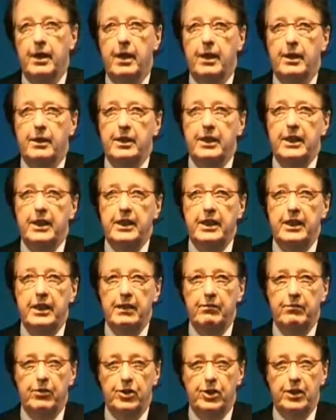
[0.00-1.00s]

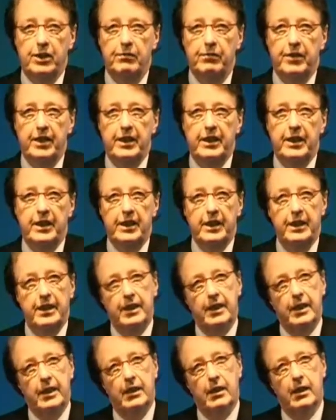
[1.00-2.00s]
TD versus
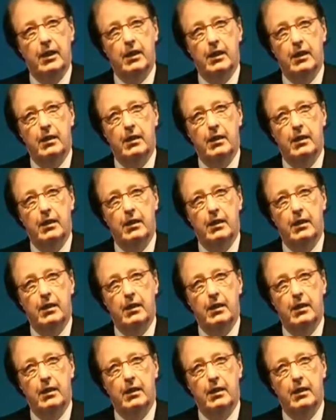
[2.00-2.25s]
BTD